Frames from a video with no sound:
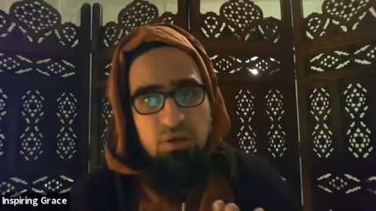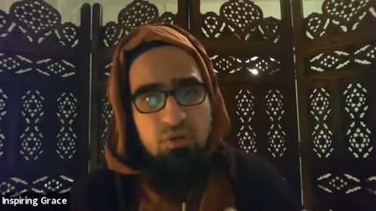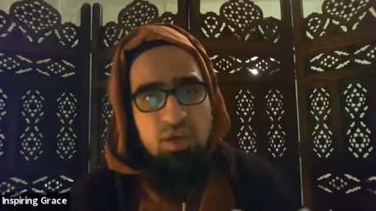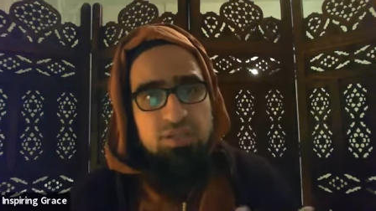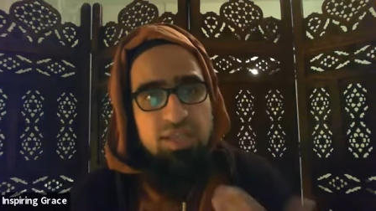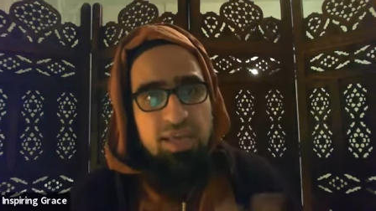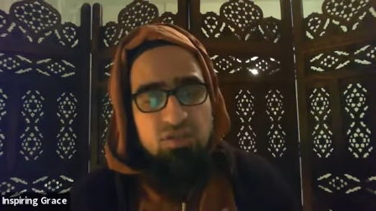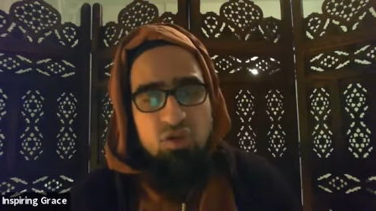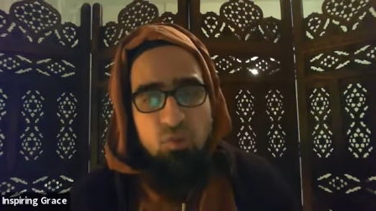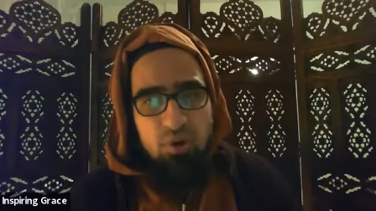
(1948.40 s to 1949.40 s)
Allah is
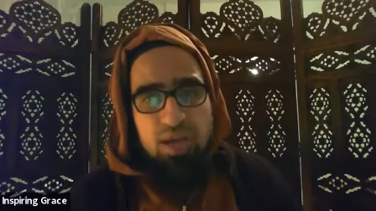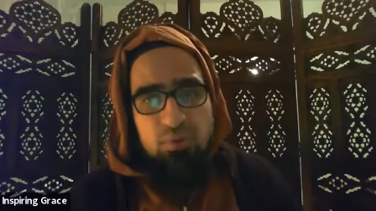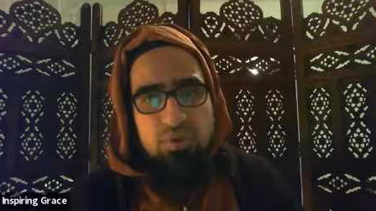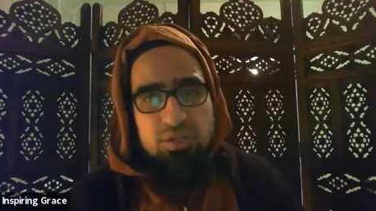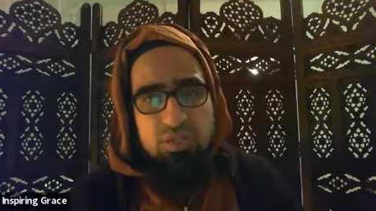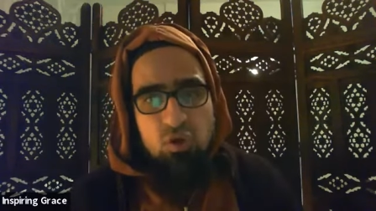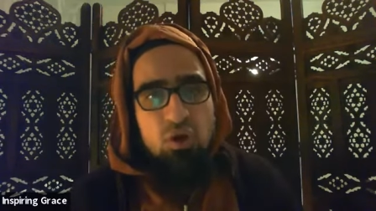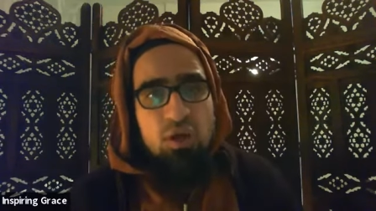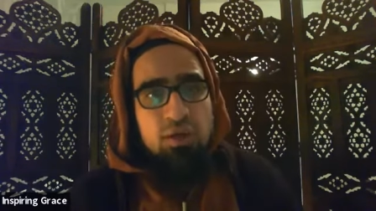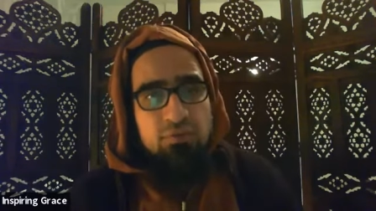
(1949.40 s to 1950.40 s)
gazing upon our end.
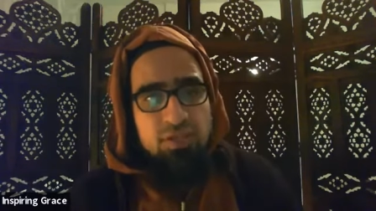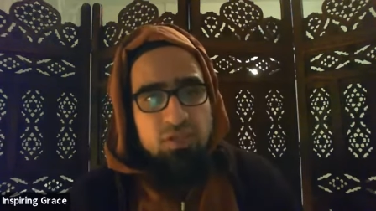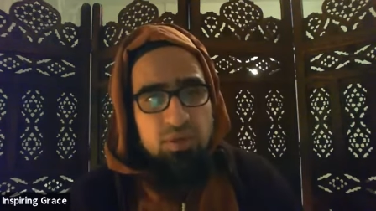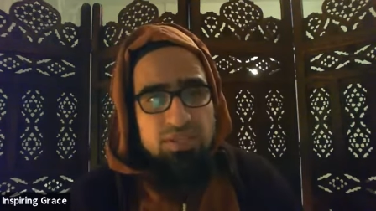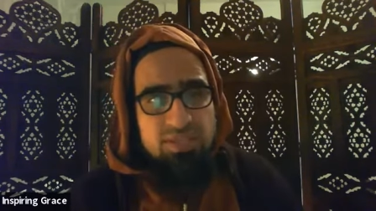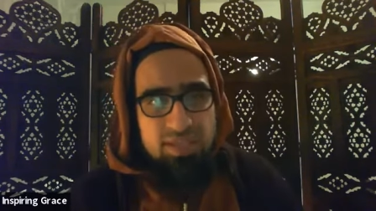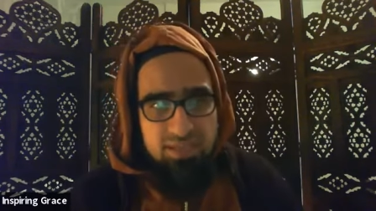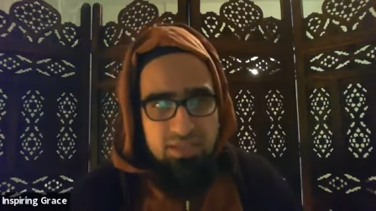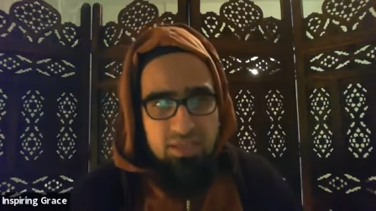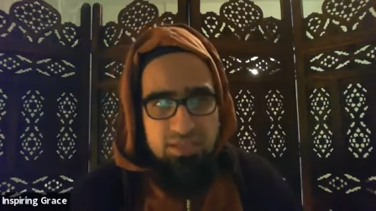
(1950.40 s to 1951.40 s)
So this is what they
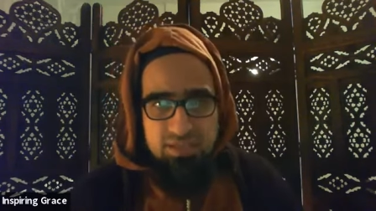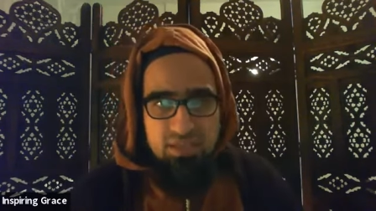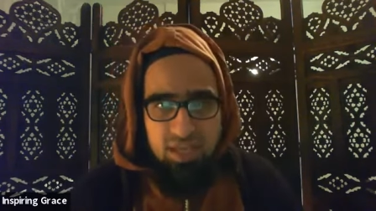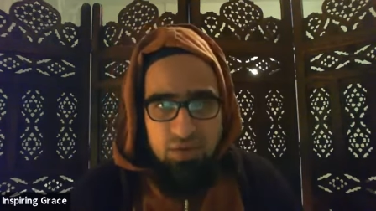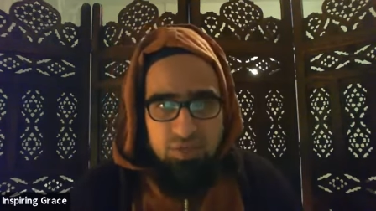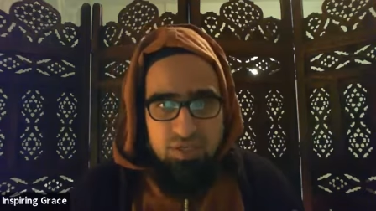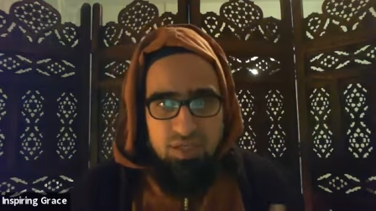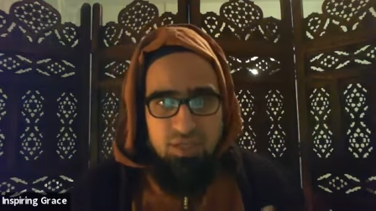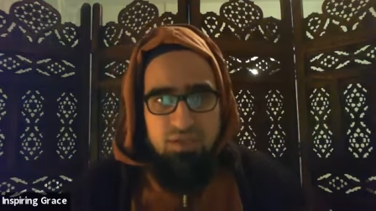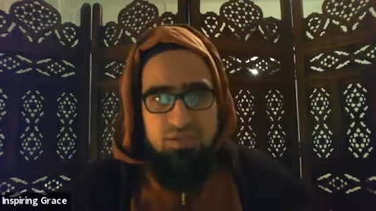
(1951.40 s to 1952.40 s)
say
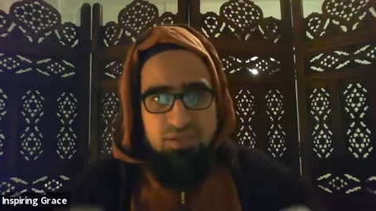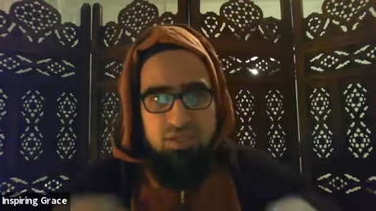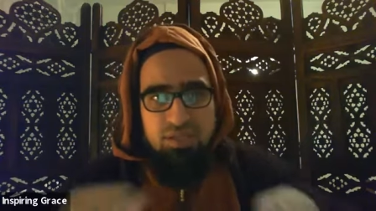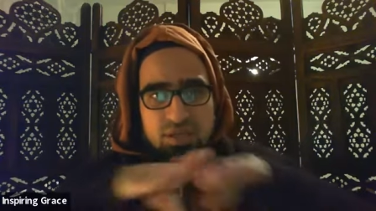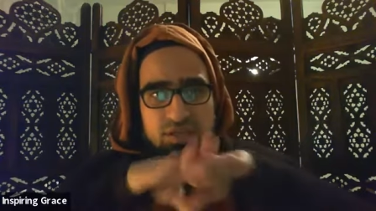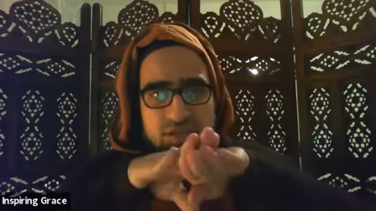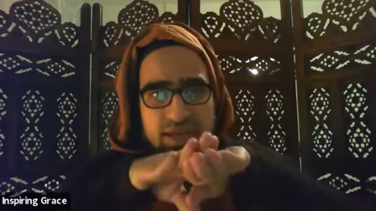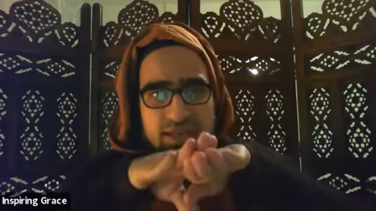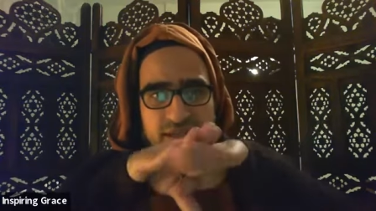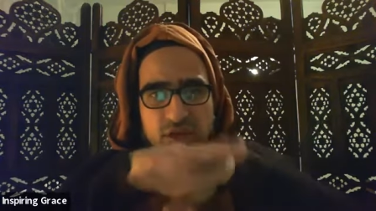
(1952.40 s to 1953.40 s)
sincerity, sidq is
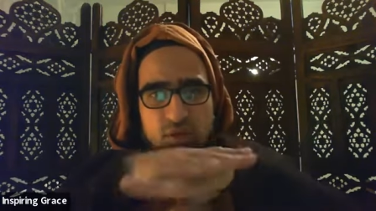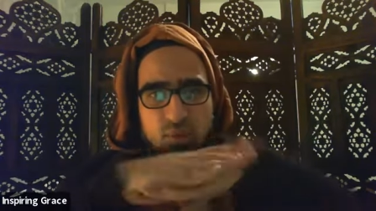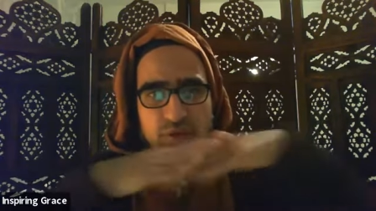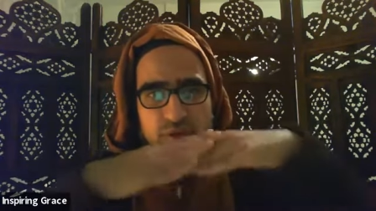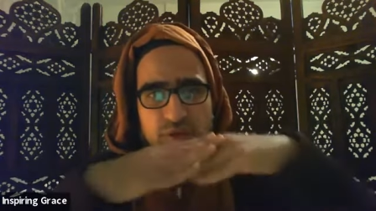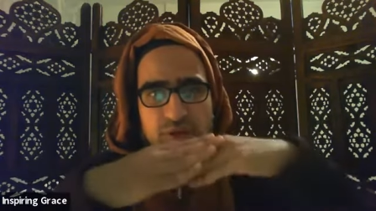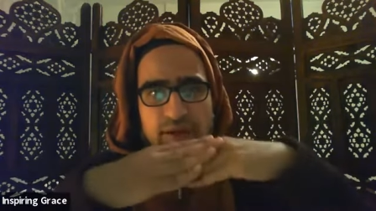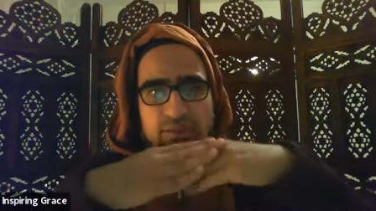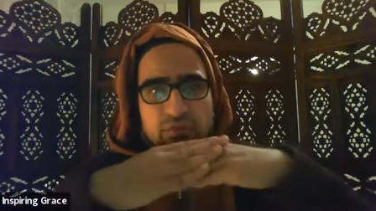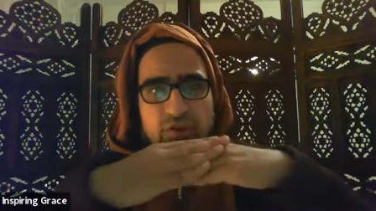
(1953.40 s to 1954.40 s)
that it's equal.
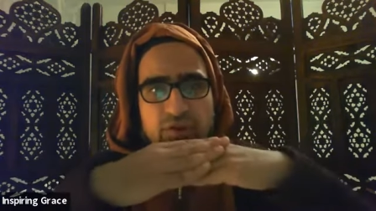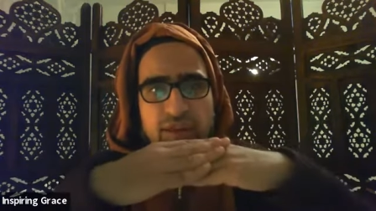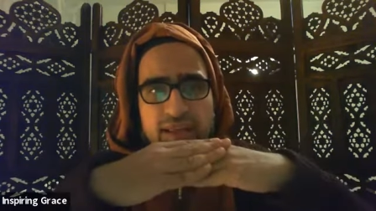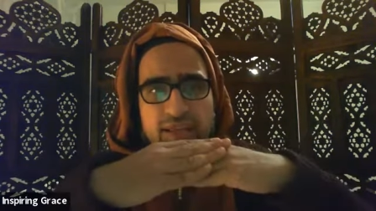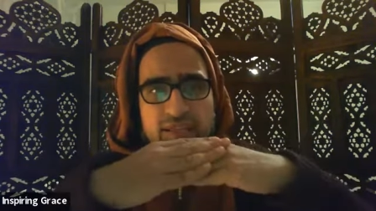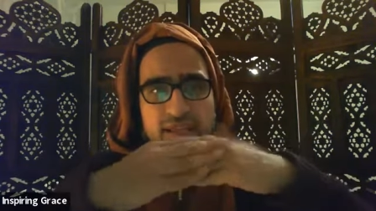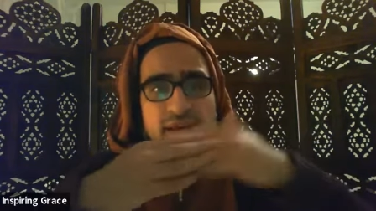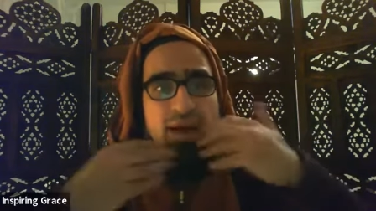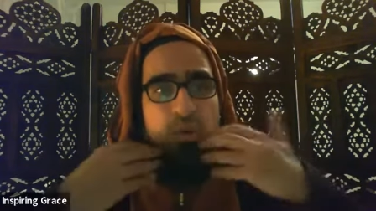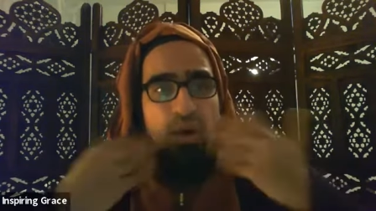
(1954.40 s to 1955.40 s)
At the very least,
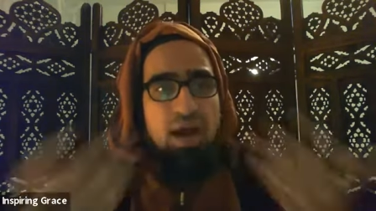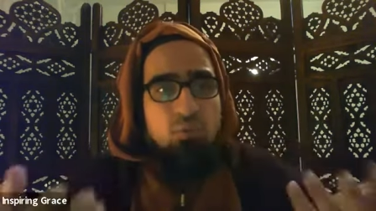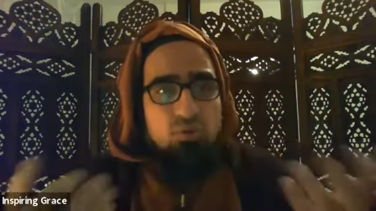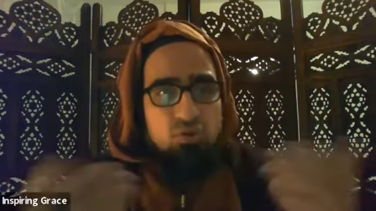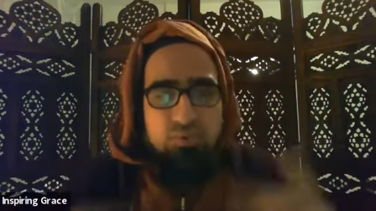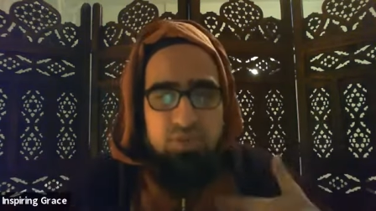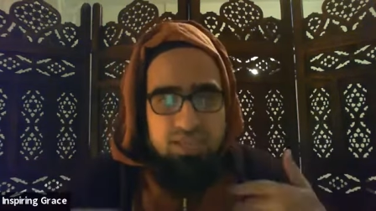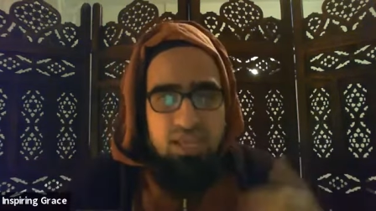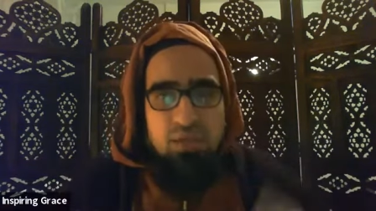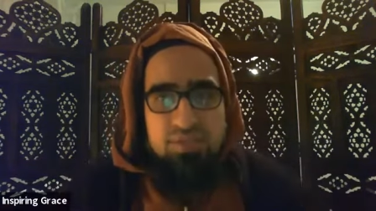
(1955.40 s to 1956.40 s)
our outward should be
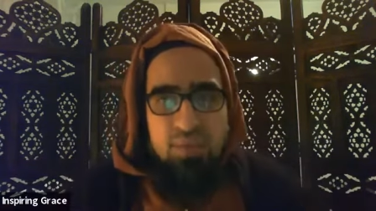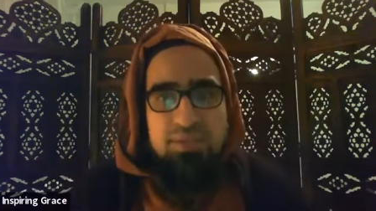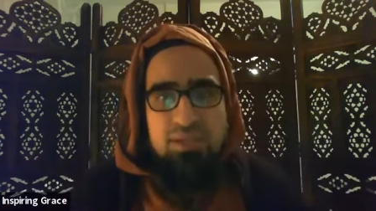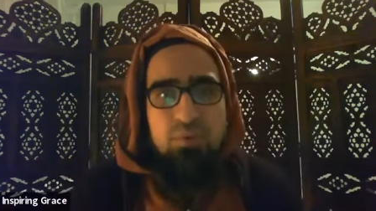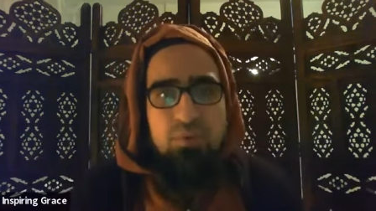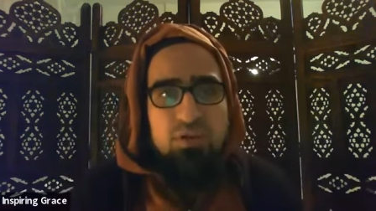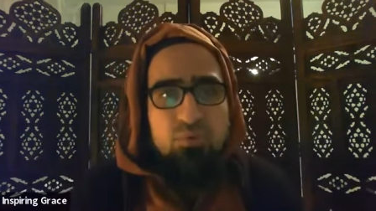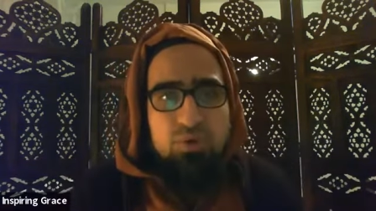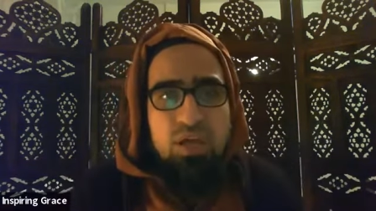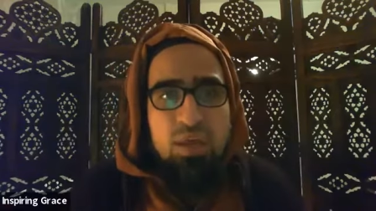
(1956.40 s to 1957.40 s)
the same as our
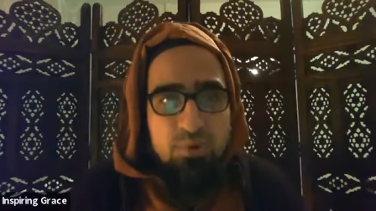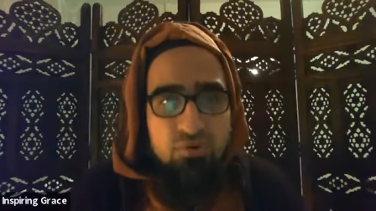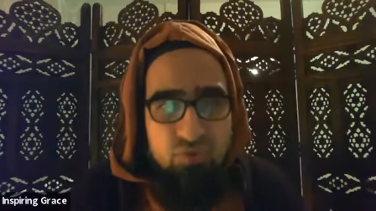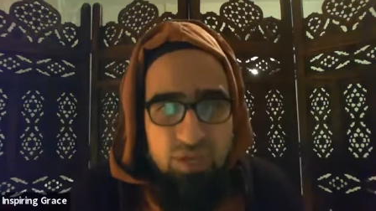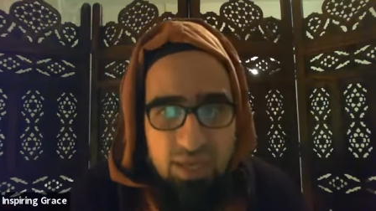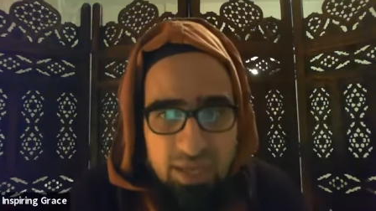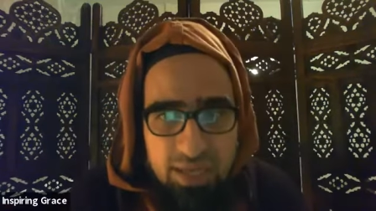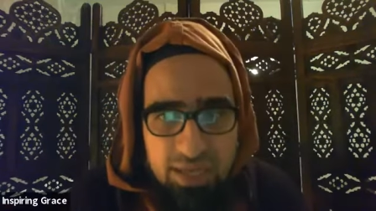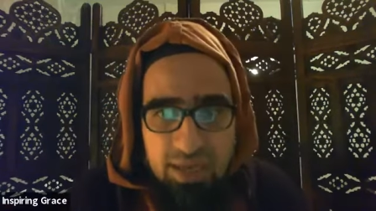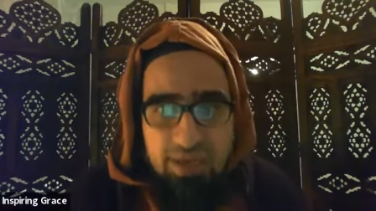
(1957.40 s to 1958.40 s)
inward. But
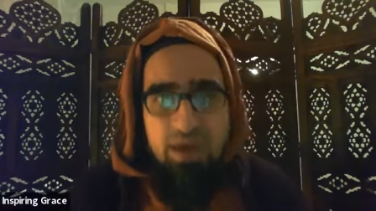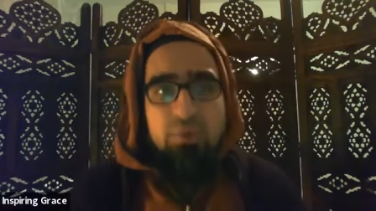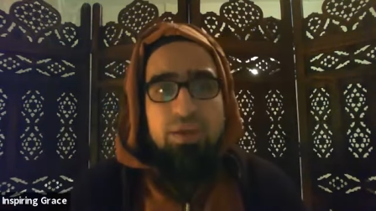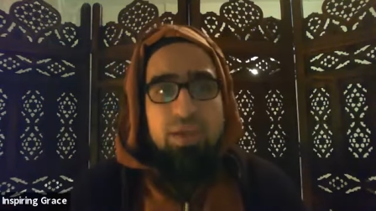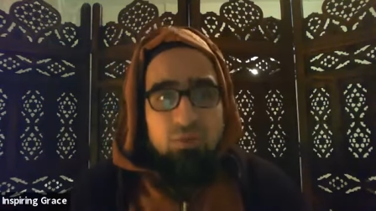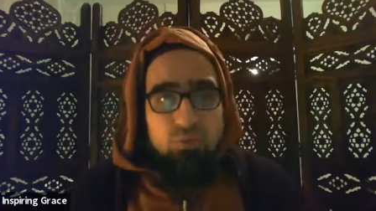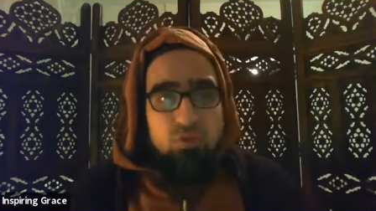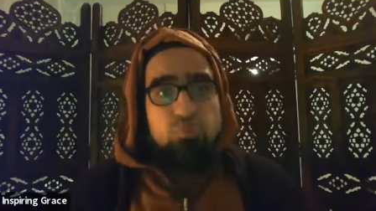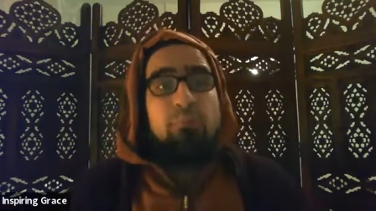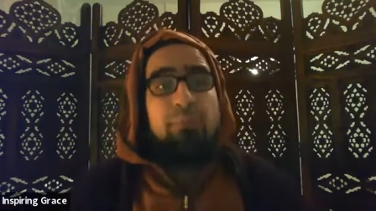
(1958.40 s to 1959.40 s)
really, our inward
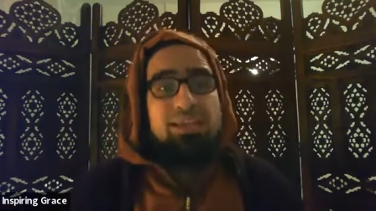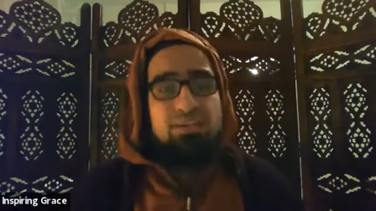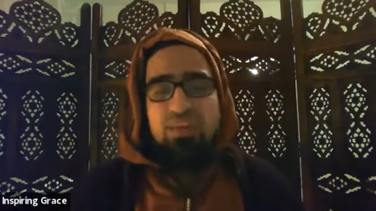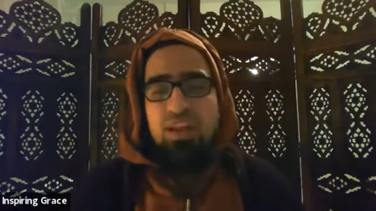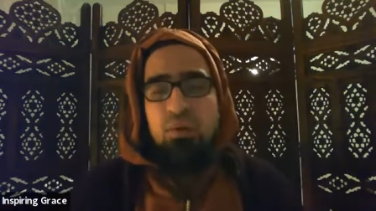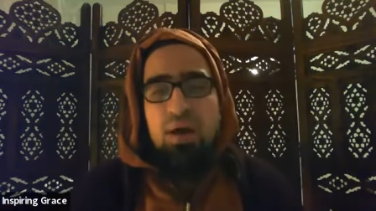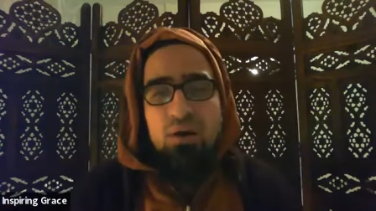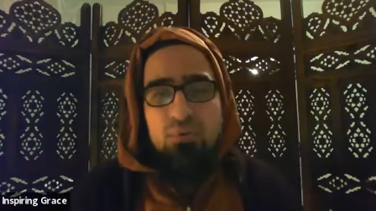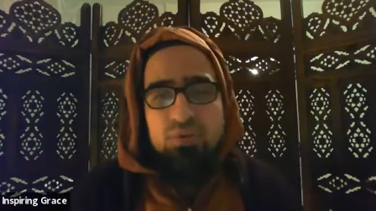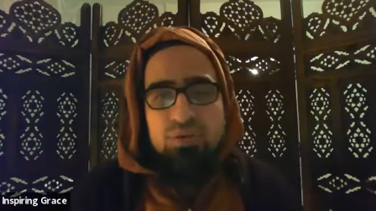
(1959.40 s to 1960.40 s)
should be better than our
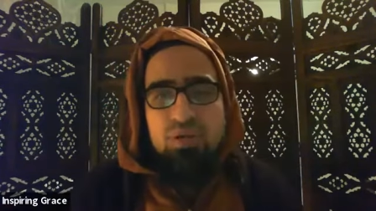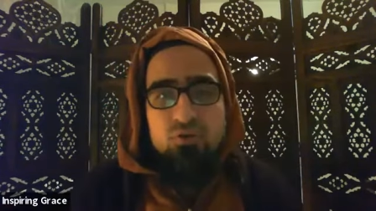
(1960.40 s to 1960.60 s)
outward.